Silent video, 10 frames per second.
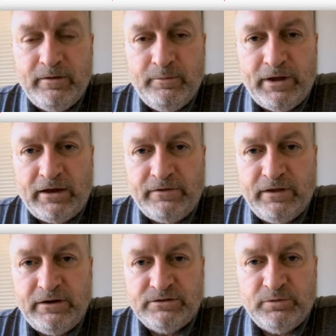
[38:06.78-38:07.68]
back
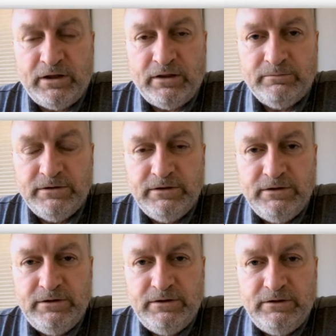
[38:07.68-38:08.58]
then as well.
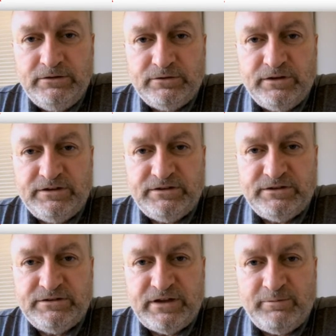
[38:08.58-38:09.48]
So this
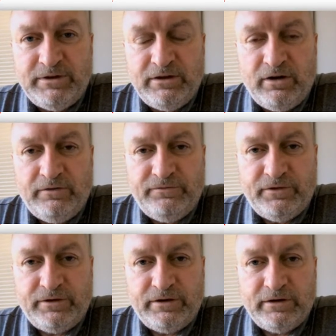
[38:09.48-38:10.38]
set me off
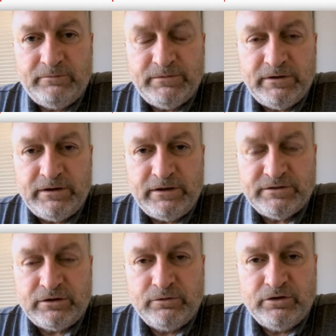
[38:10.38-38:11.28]
on a
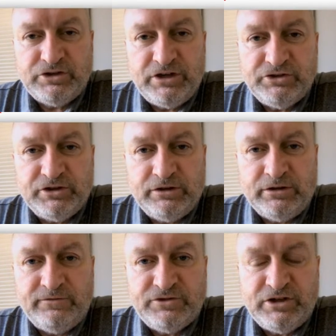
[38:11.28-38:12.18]
career-changing and a
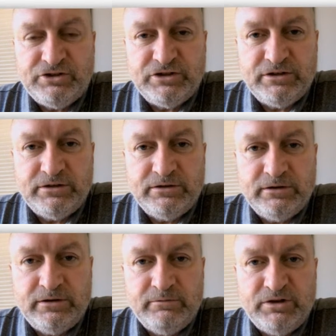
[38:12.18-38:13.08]

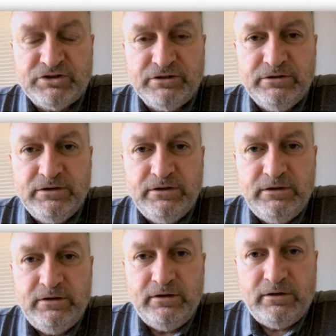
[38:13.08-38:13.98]
life-changing mission.
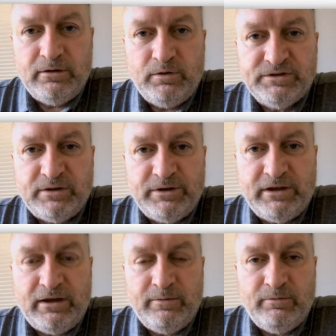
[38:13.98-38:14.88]
Once I
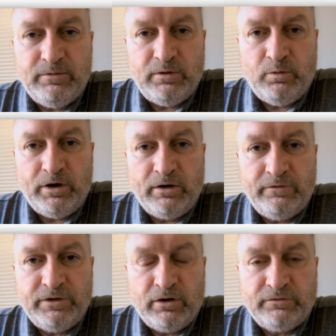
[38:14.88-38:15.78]
became aware
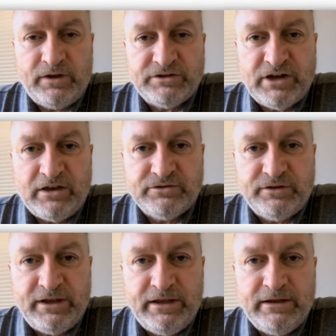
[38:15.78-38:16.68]
of the arc flash
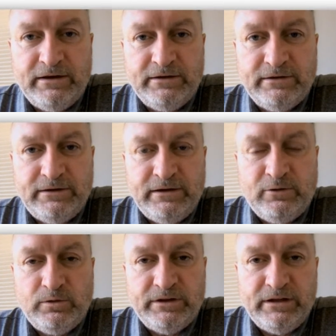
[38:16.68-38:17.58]
hazard and
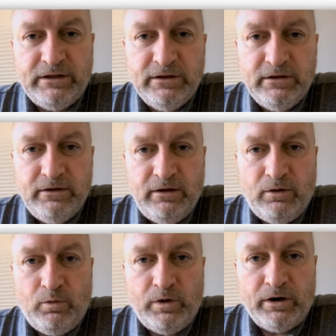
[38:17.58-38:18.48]
equally
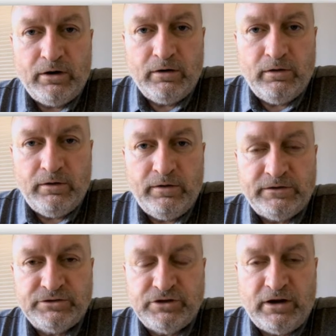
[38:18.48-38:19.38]
aware that
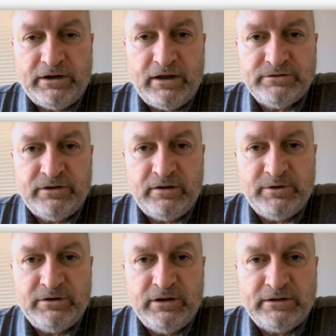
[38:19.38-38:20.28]
the shock hazard had
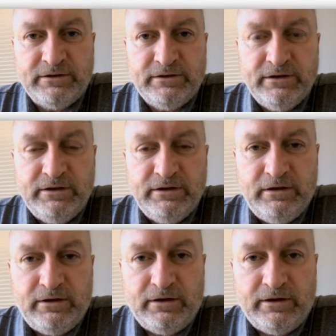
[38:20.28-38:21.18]
been neglected,
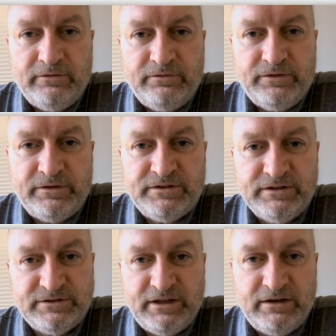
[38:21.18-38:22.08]
I've
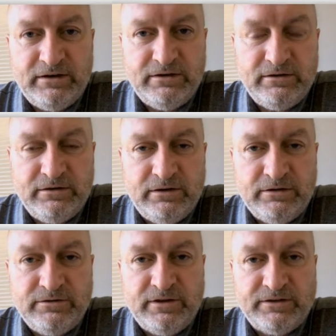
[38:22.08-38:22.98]
since then,
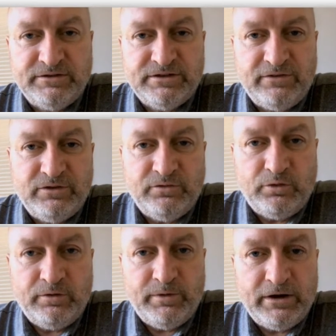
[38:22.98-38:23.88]
in 2007,
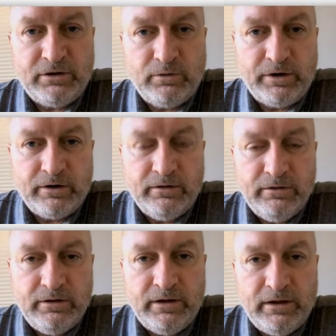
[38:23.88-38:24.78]
devoted my
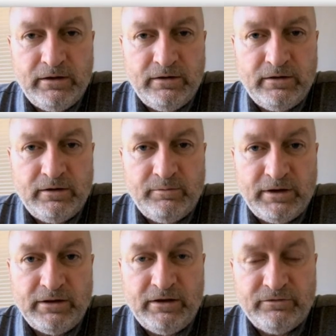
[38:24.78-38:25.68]
career and
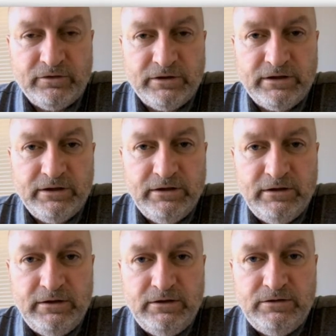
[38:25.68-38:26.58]
my life really
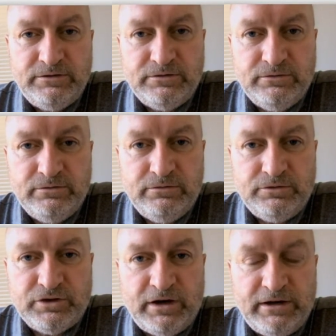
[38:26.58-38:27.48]
to
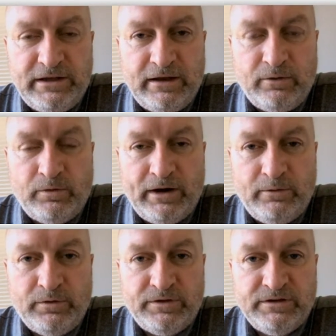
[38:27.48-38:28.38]
trying to get it
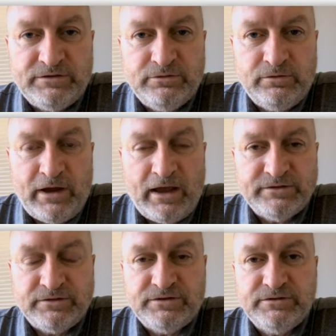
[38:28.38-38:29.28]
right with these two
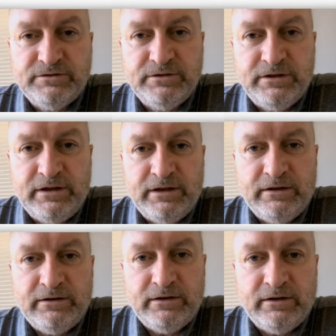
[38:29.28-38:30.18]
hazards.
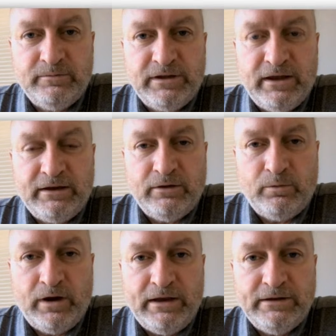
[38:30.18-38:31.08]
And getting it
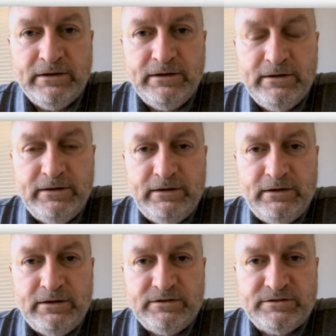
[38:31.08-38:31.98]
right
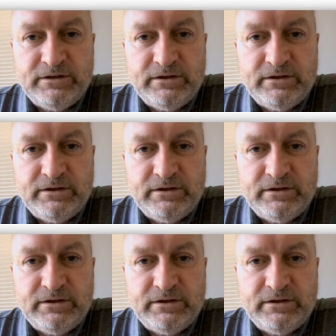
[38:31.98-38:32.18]
is